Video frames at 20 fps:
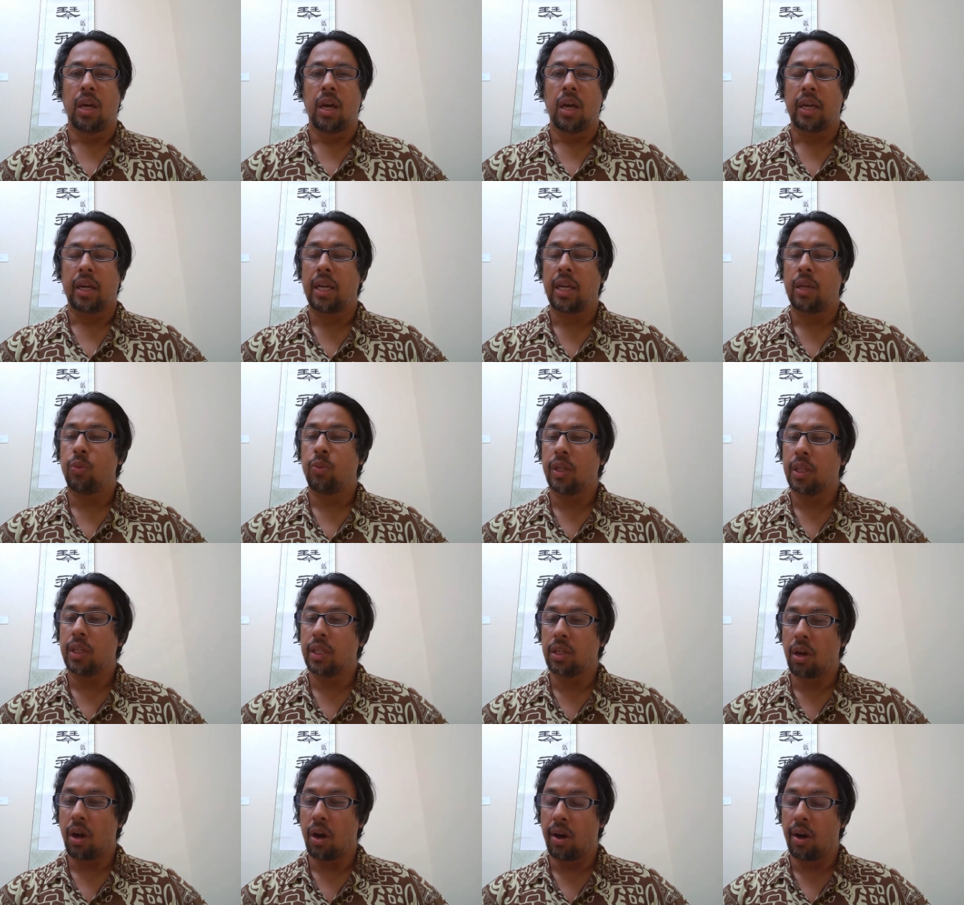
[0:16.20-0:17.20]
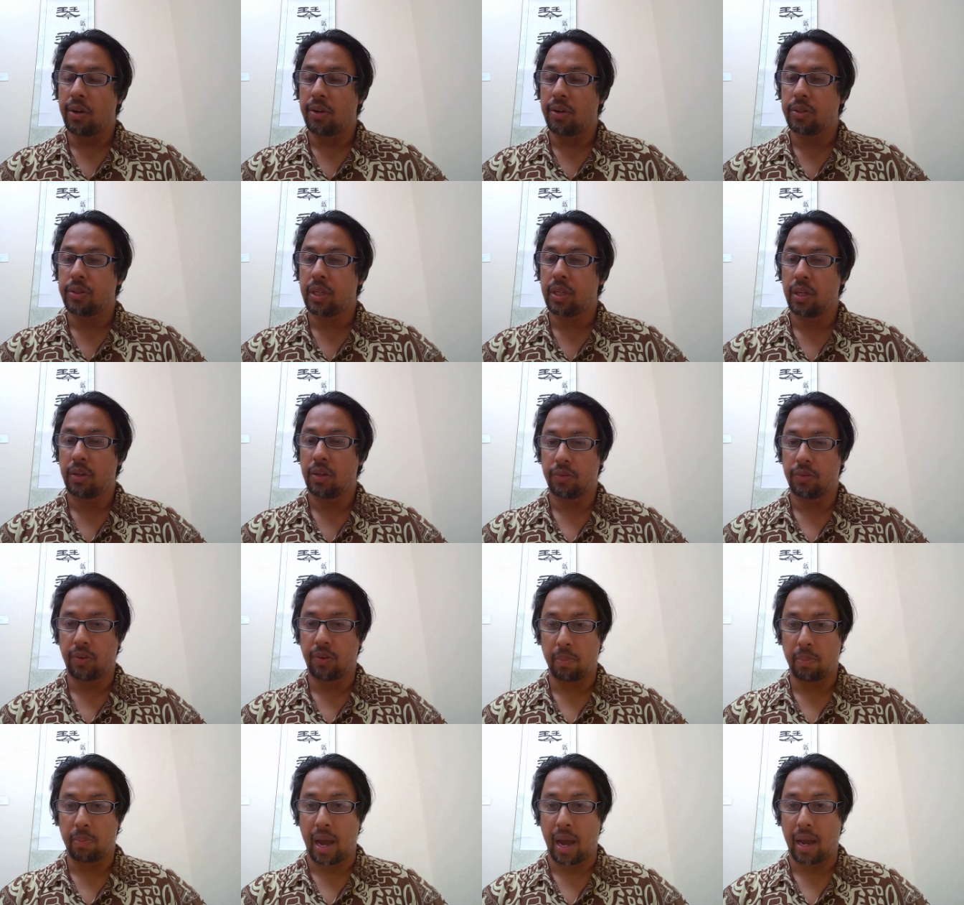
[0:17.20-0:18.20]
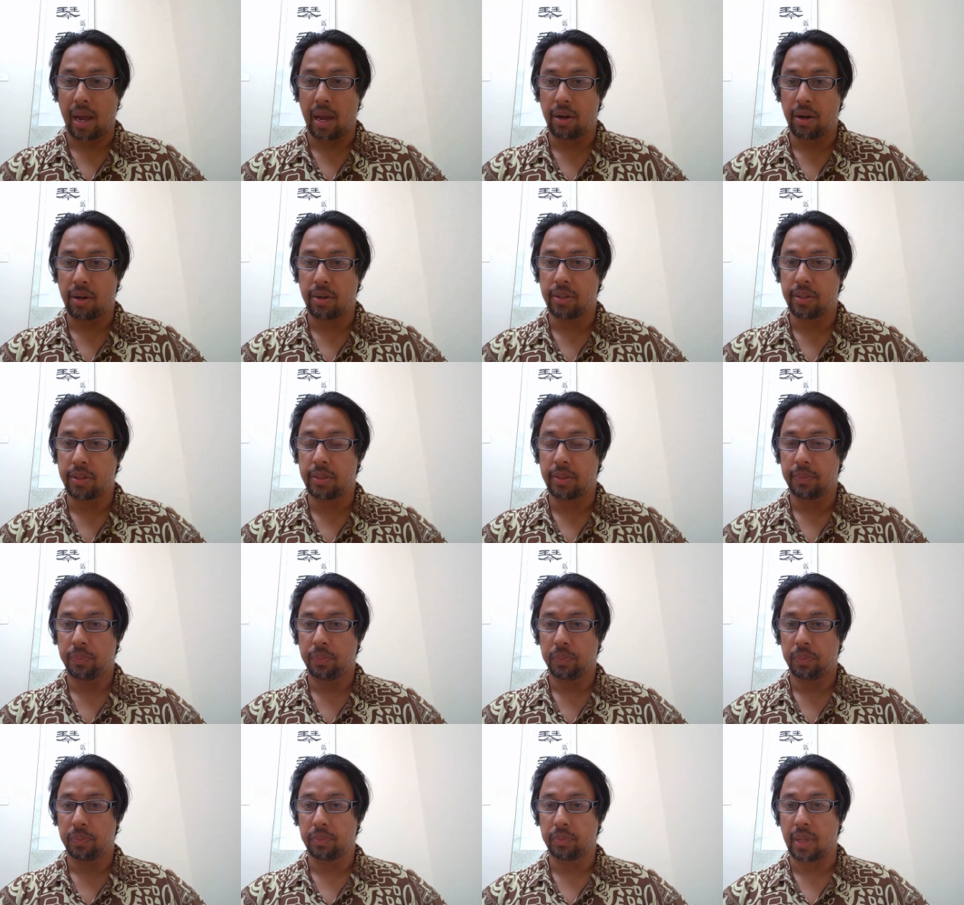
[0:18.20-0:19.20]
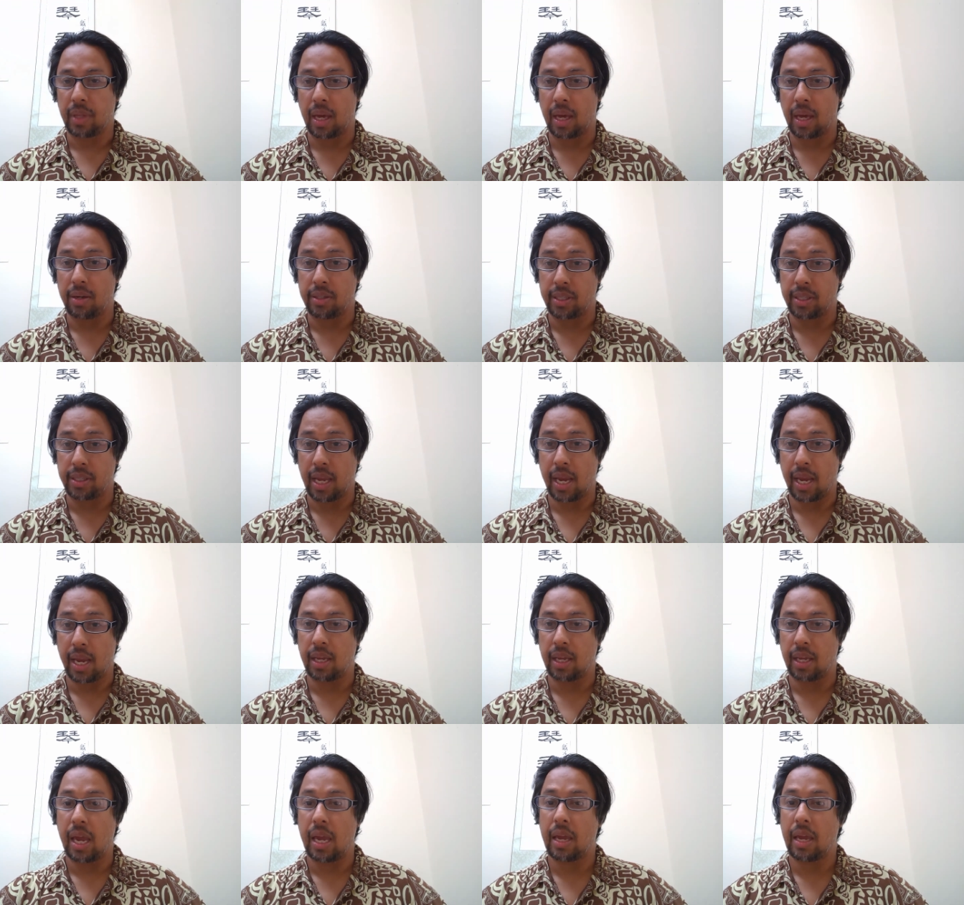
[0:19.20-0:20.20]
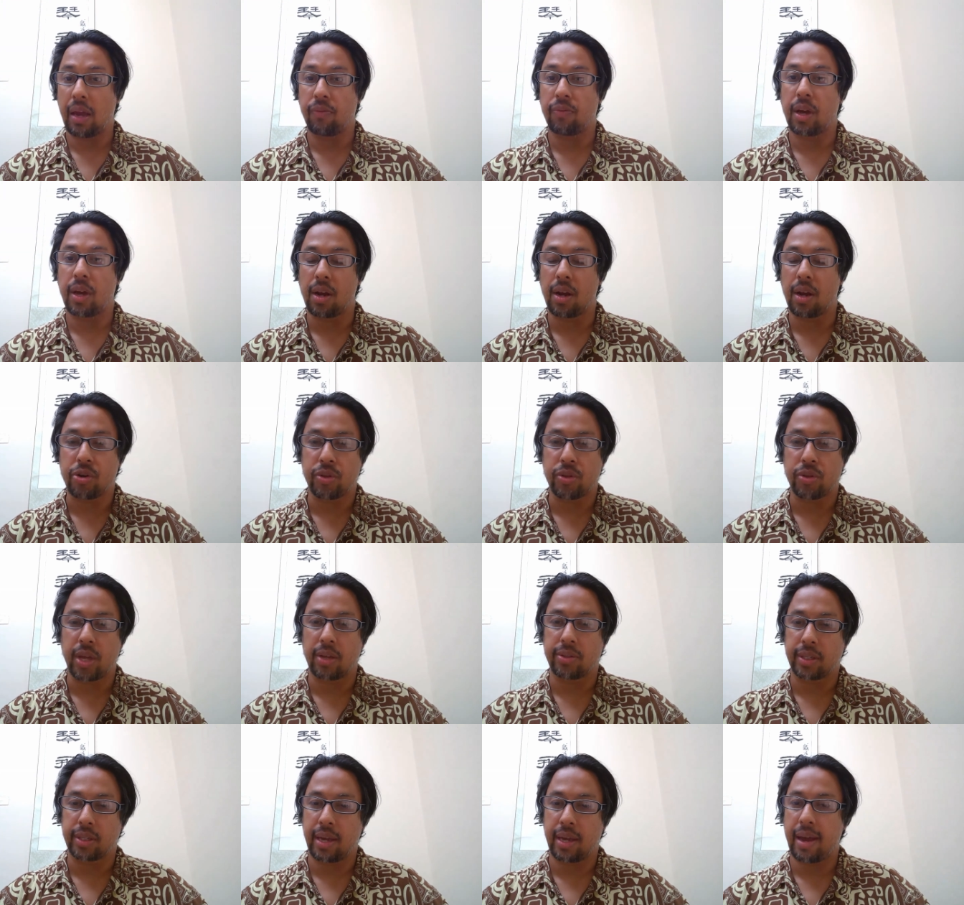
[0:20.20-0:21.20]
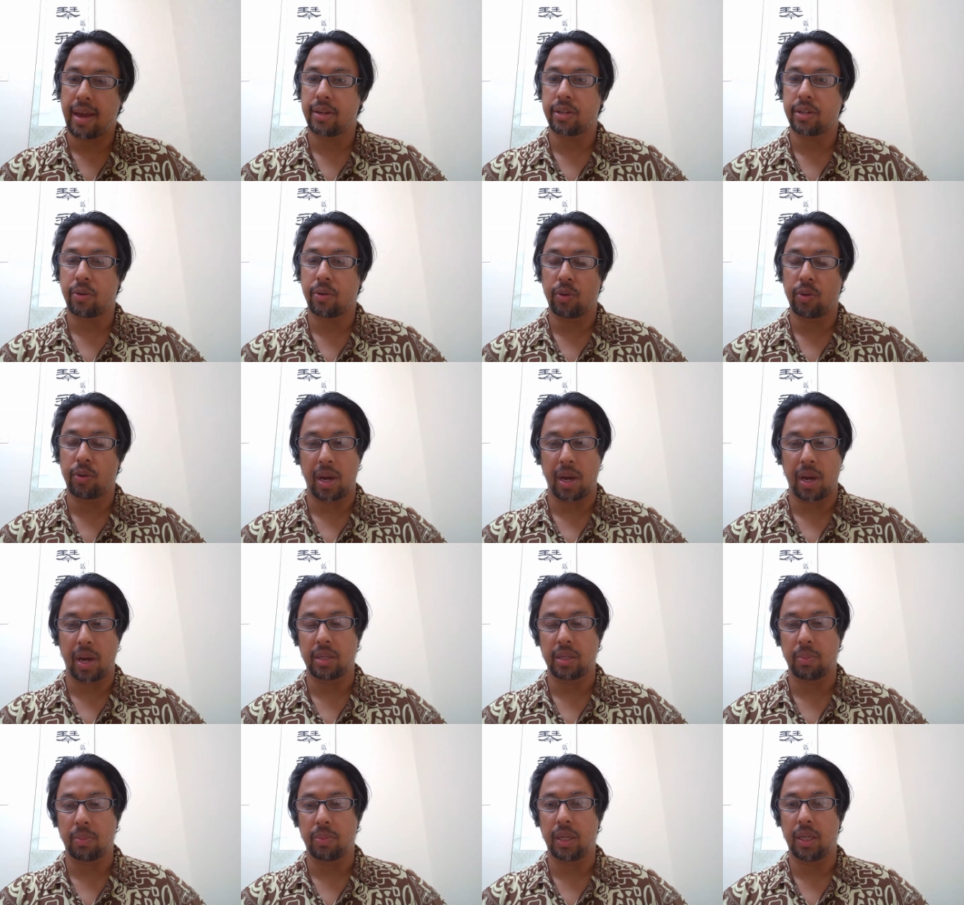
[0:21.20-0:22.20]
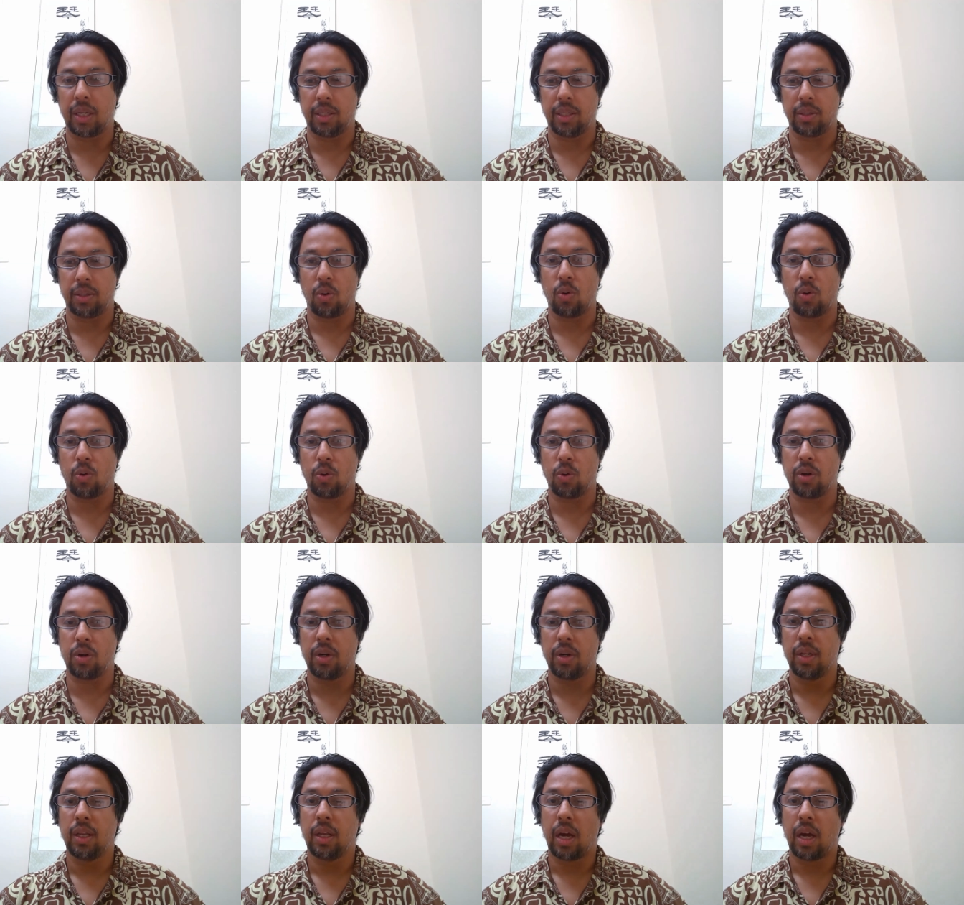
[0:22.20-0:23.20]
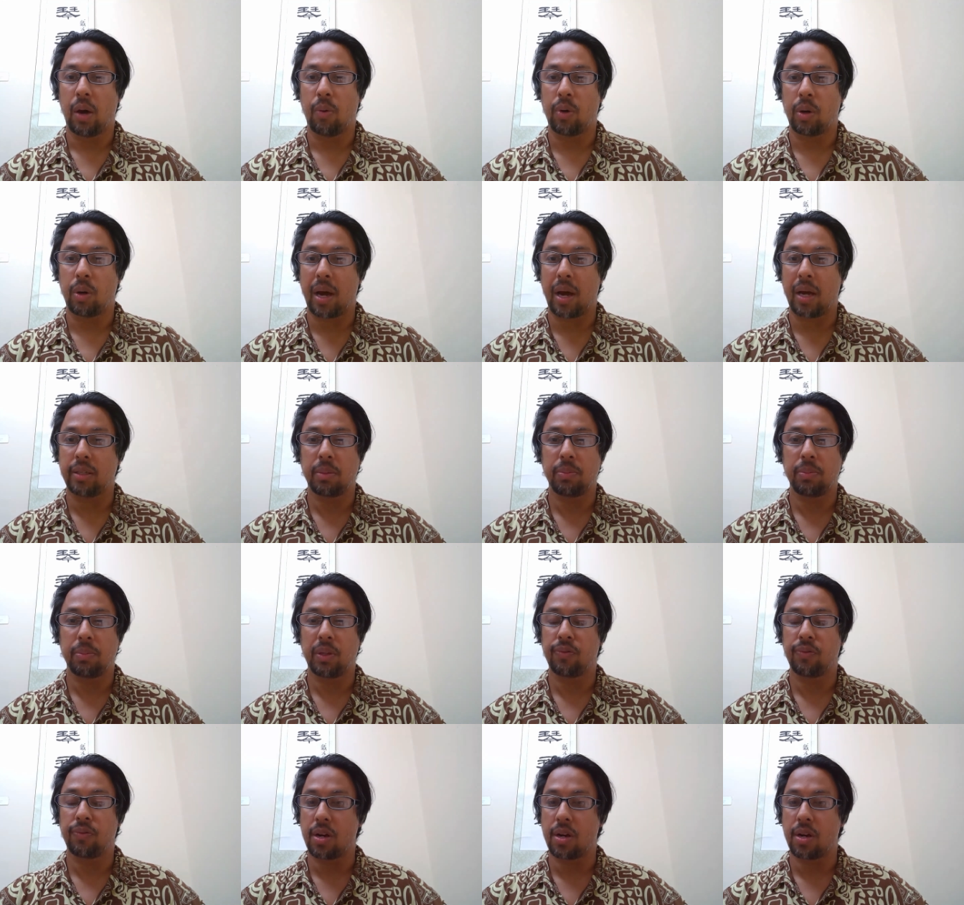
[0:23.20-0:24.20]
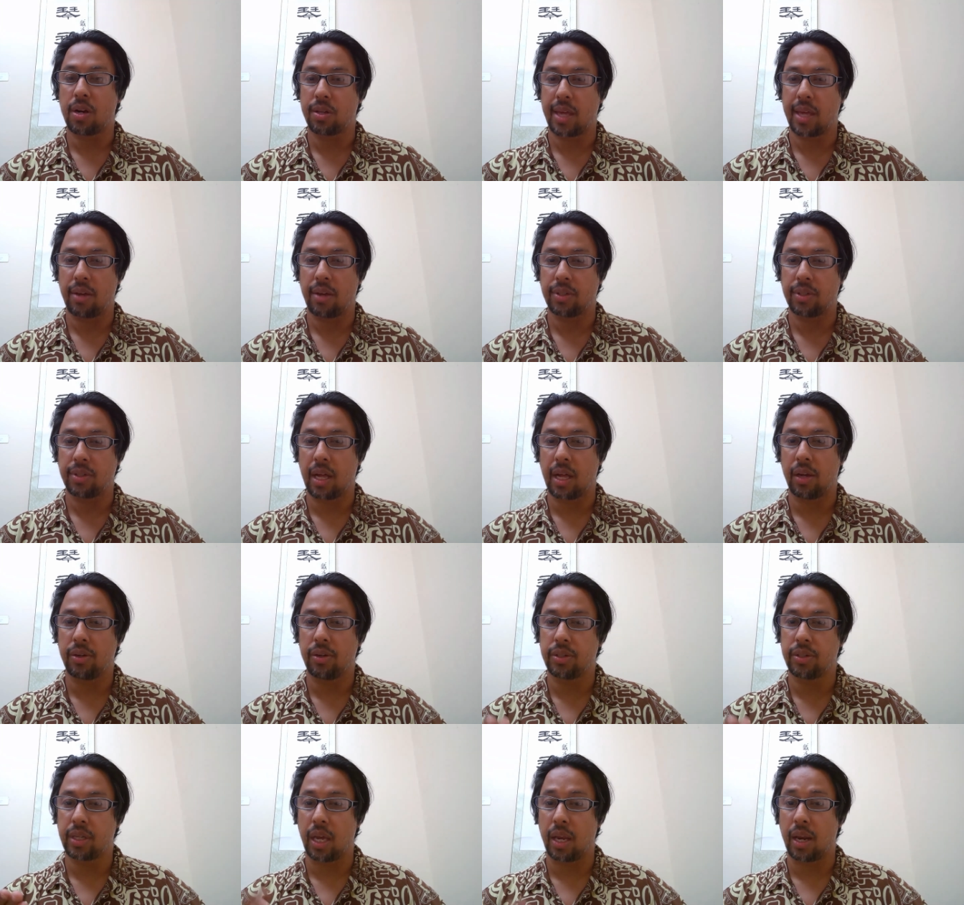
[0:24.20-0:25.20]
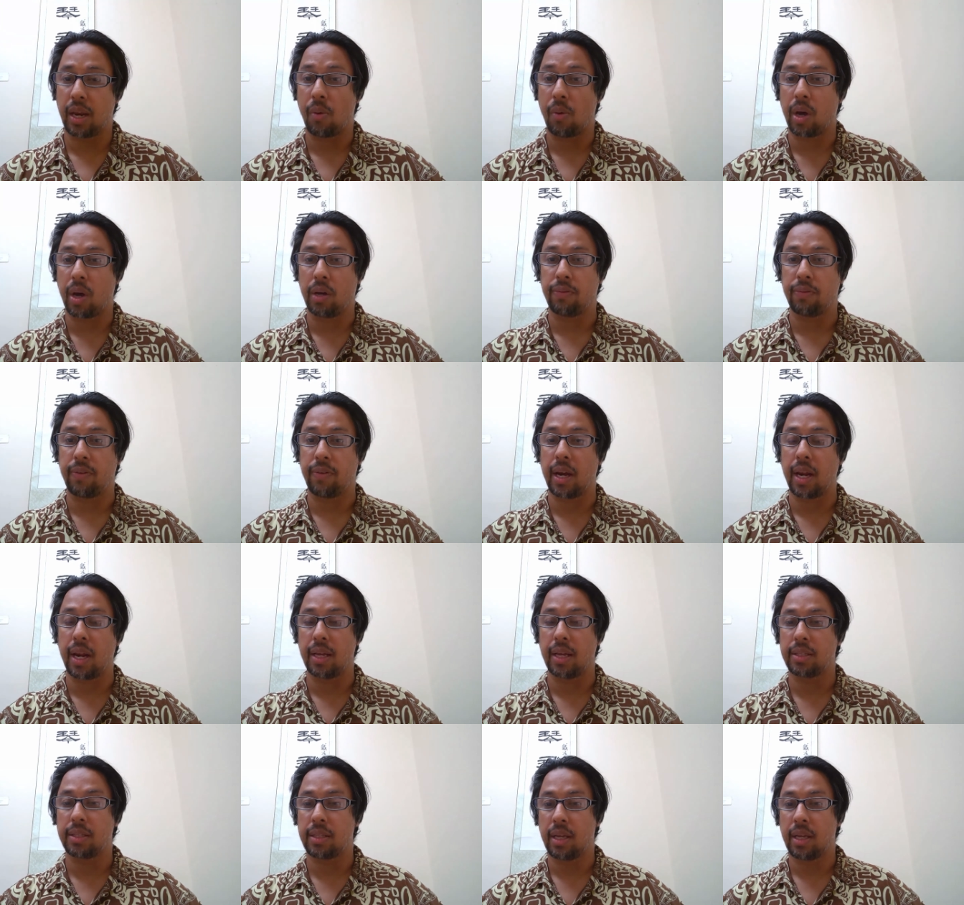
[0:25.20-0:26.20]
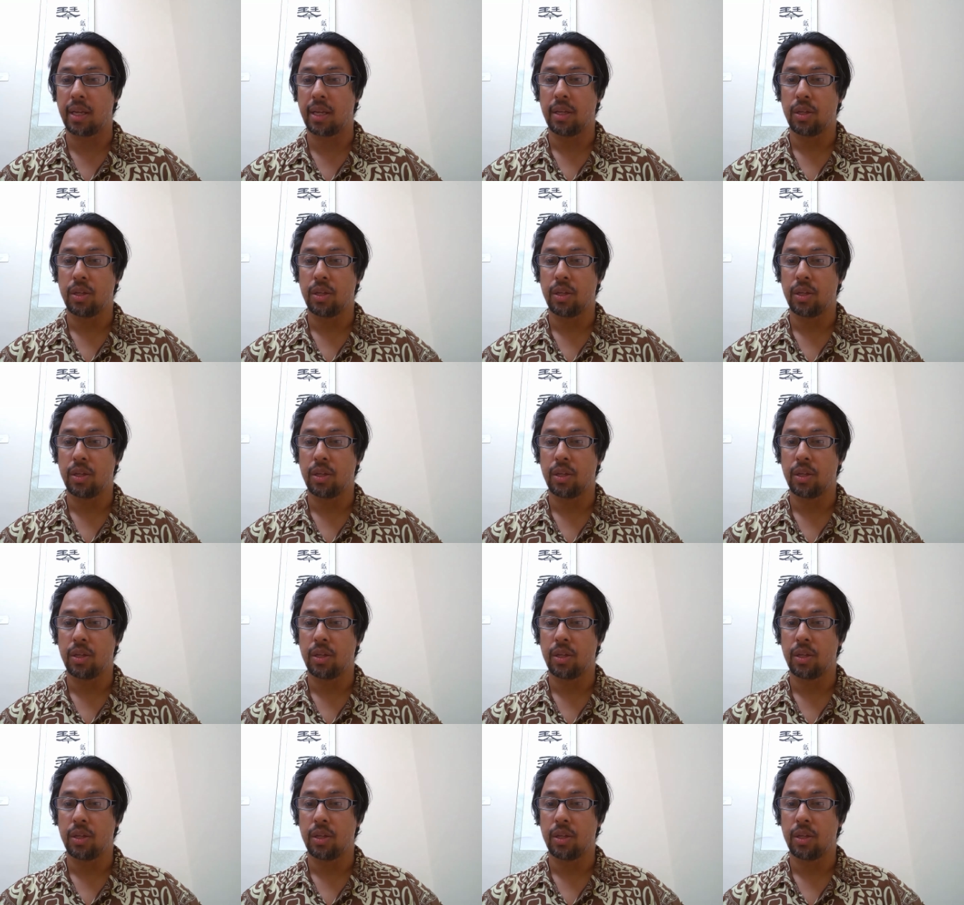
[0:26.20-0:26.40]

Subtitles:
I get weekly calls from buyers that are saying, hey, I've got 100,000 cash, I want to buy something, or I want to buy something for $100,000 and I want to finance.